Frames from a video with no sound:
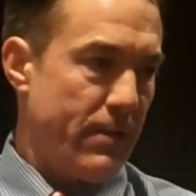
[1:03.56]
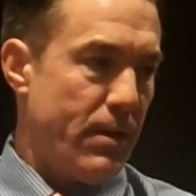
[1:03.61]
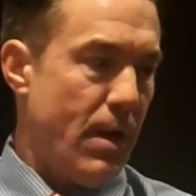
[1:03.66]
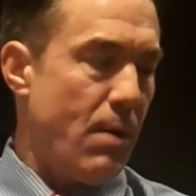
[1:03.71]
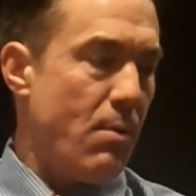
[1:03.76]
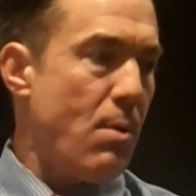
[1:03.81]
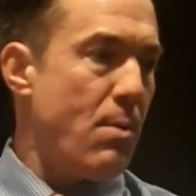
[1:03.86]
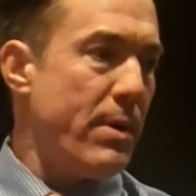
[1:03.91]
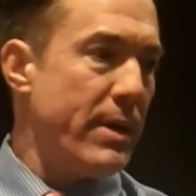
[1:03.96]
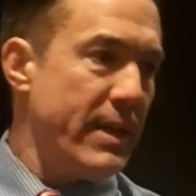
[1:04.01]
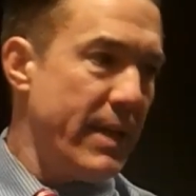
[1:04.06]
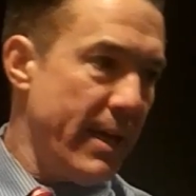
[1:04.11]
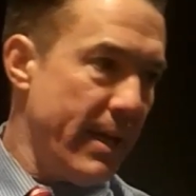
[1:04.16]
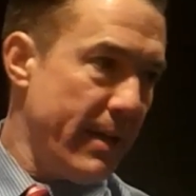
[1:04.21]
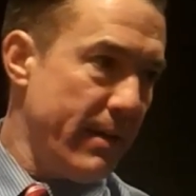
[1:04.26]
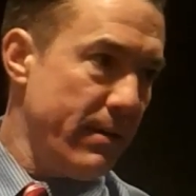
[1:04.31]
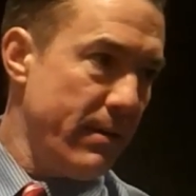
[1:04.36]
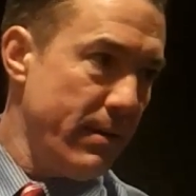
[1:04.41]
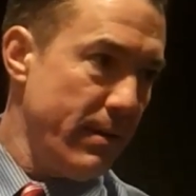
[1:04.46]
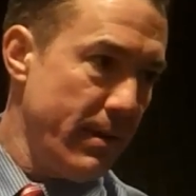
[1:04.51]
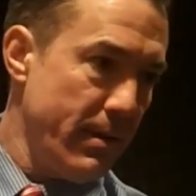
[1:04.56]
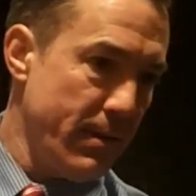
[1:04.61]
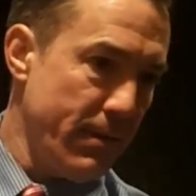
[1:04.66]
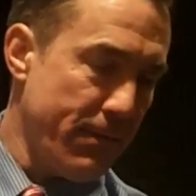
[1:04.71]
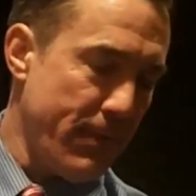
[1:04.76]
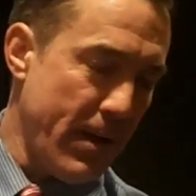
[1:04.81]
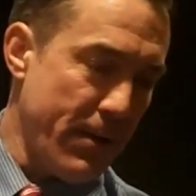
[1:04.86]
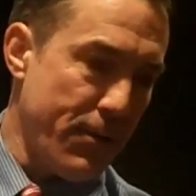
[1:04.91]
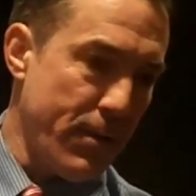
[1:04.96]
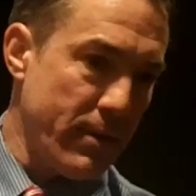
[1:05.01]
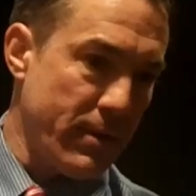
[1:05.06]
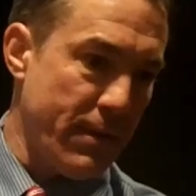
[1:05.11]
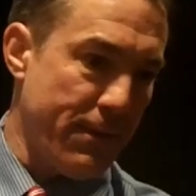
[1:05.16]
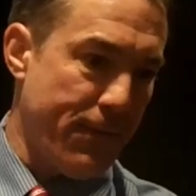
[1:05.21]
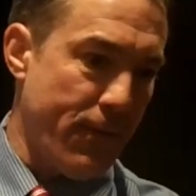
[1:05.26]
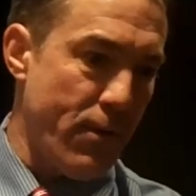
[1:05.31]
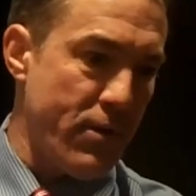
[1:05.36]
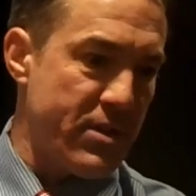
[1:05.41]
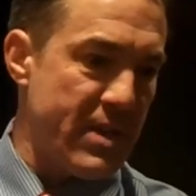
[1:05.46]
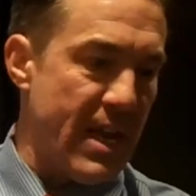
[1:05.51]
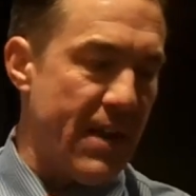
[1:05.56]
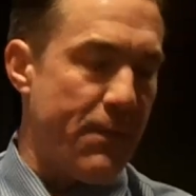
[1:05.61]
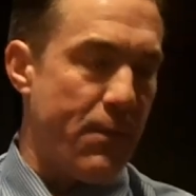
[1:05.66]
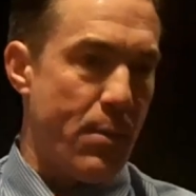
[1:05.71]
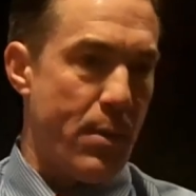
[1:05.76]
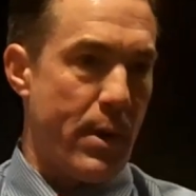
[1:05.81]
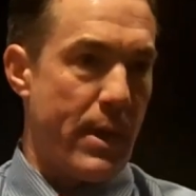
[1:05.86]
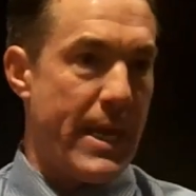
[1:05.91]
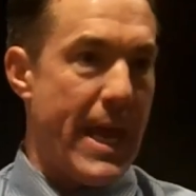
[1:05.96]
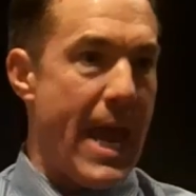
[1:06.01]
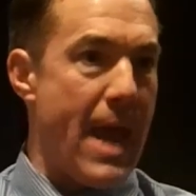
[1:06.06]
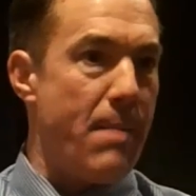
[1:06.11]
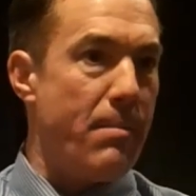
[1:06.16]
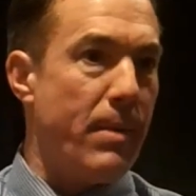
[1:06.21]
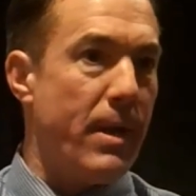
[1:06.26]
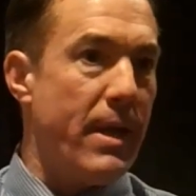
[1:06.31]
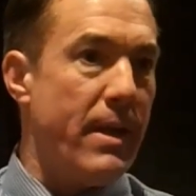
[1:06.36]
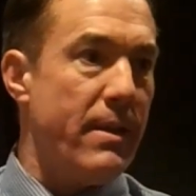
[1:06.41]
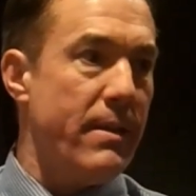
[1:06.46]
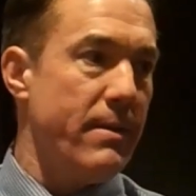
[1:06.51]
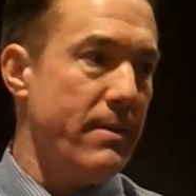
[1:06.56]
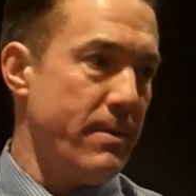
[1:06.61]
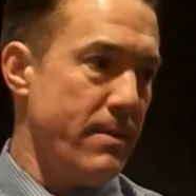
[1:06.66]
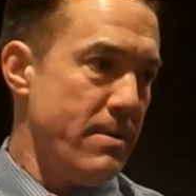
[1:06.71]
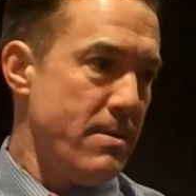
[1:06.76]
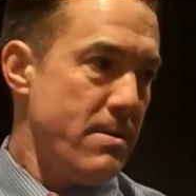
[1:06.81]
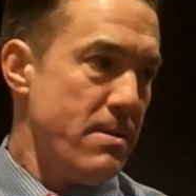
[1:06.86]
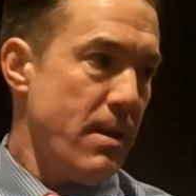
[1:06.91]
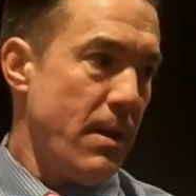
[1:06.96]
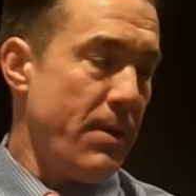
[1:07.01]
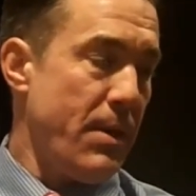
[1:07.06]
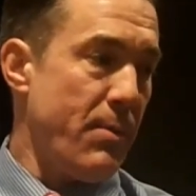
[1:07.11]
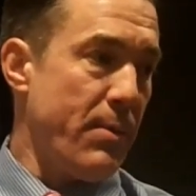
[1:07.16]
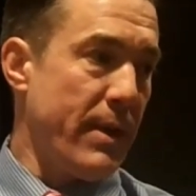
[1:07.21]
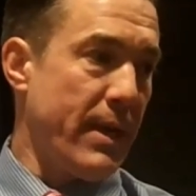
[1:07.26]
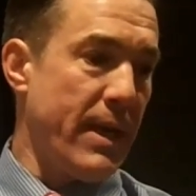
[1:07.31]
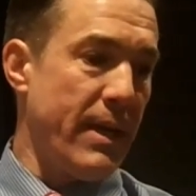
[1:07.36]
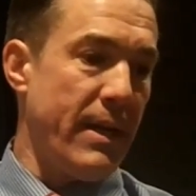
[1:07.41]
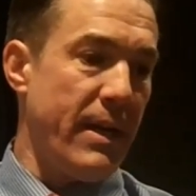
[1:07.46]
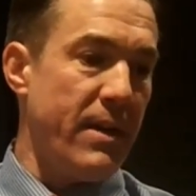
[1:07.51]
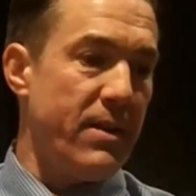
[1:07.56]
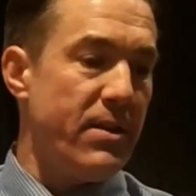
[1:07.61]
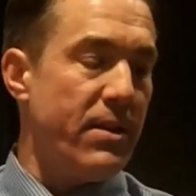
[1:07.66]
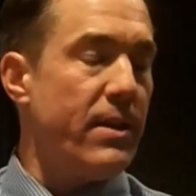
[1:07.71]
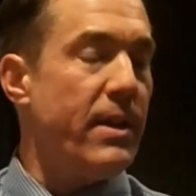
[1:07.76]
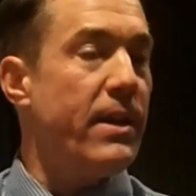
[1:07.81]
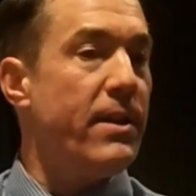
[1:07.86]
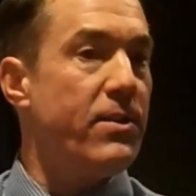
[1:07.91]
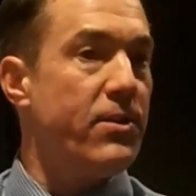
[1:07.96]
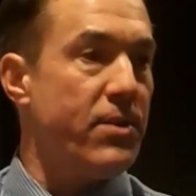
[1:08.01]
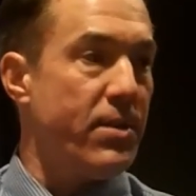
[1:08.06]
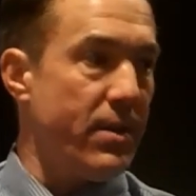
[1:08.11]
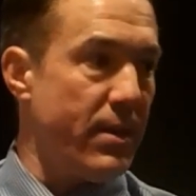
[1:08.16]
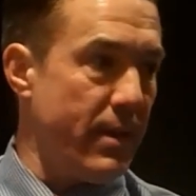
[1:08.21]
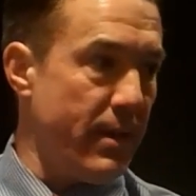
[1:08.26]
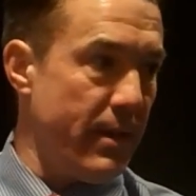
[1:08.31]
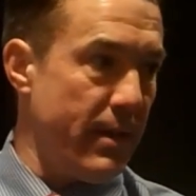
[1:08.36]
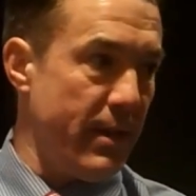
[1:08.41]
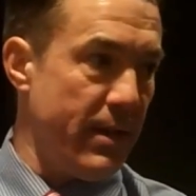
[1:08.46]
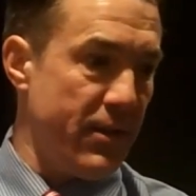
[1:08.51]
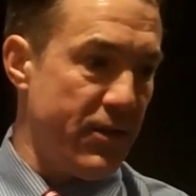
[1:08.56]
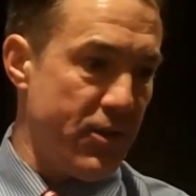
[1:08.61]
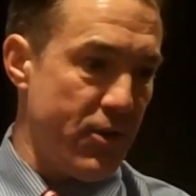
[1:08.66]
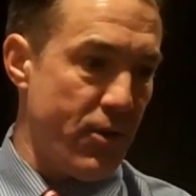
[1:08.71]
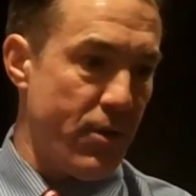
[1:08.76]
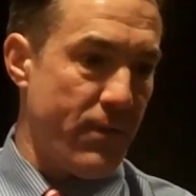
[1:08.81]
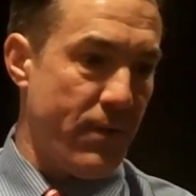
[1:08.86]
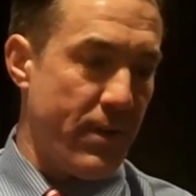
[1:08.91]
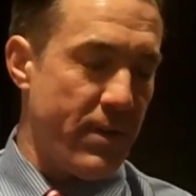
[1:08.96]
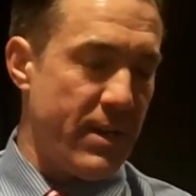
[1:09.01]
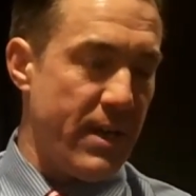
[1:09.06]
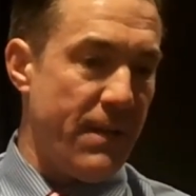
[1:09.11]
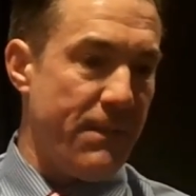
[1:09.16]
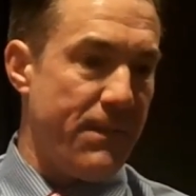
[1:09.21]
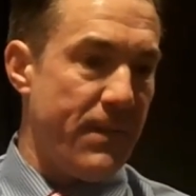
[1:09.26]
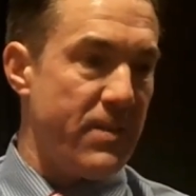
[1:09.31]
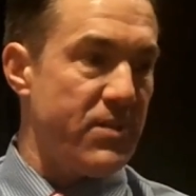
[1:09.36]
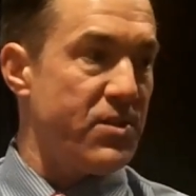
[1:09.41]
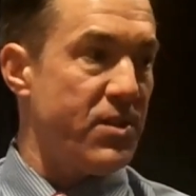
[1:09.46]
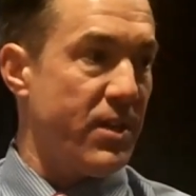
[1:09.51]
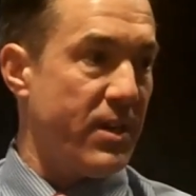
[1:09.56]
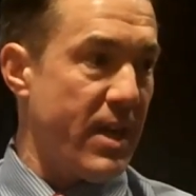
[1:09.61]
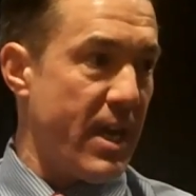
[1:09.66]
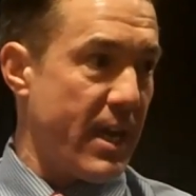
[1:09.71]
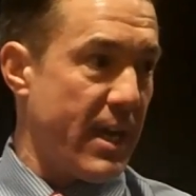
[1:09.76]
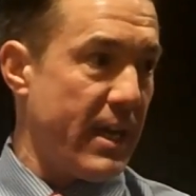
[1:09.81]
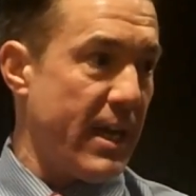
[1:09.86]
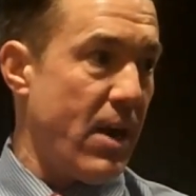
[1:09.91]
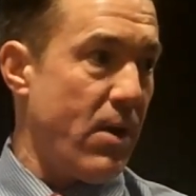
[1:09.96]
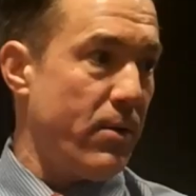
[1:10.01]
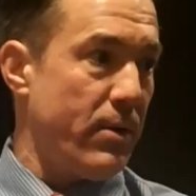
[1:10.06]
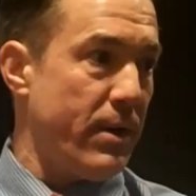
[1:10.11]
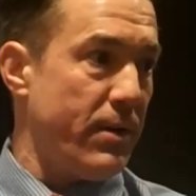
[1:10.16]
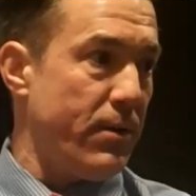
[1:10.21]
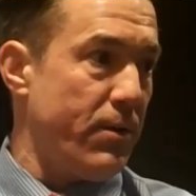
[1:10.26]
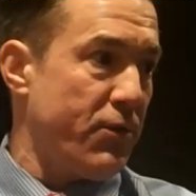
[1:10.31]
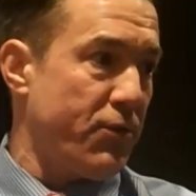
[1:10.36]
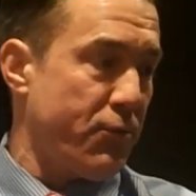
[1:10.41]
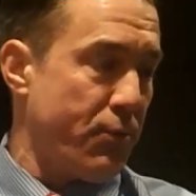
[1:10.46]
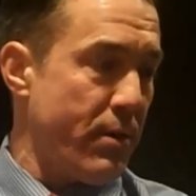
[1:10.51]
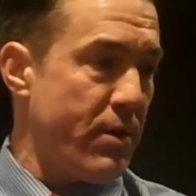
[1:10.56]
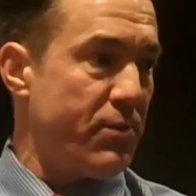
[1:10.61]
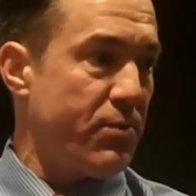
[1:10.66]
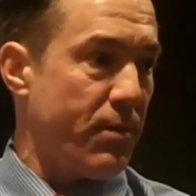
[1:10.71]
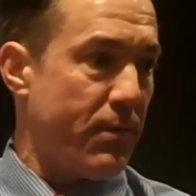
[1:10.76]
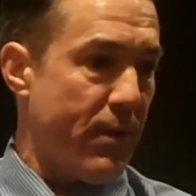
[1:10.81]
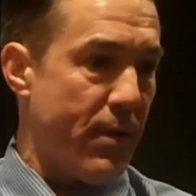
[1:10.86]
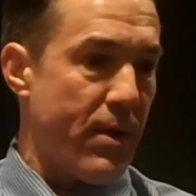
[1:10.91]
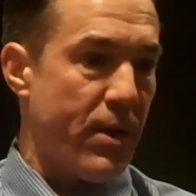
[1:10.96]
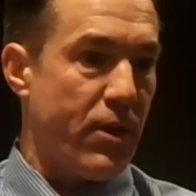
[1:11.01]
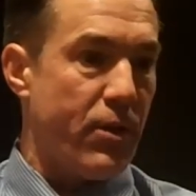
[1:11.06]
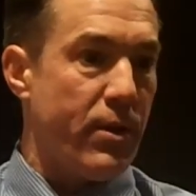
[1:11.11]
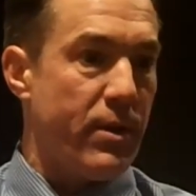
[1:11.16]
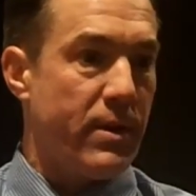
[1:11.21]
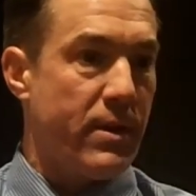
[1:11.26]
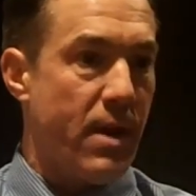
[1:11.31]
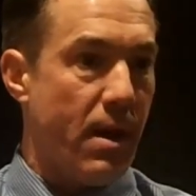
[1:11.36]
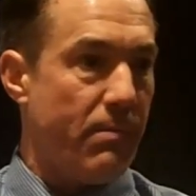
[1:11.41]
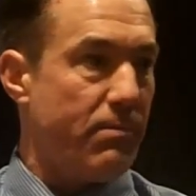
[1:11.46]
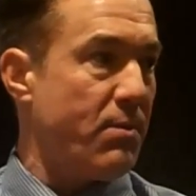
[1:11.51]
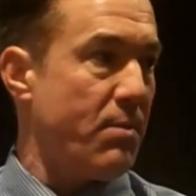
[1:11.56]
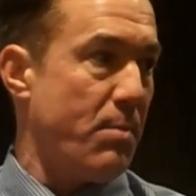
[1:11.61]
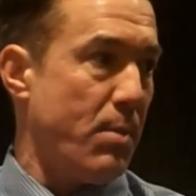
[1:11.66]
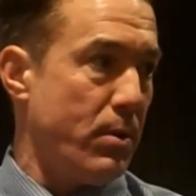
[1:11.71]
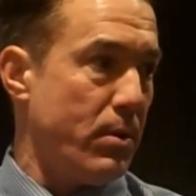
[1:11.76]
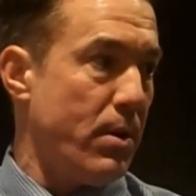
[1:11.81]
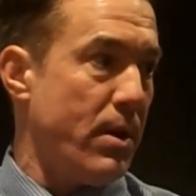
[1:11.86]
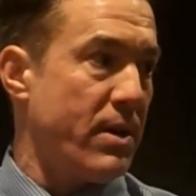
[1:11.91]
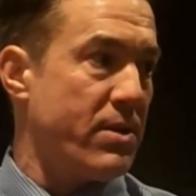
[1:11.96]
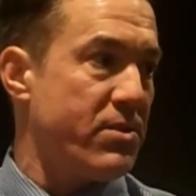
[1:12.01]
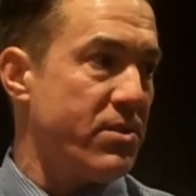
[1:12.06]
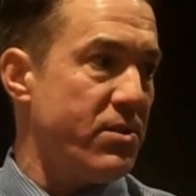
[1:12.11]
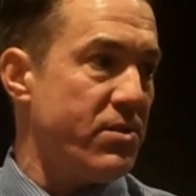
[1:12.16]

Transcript: I thought what we did, I thought the first half we were gambling, and then we'd get into the interior of our defense and kick it out, and those threes were very good, comfortable looks.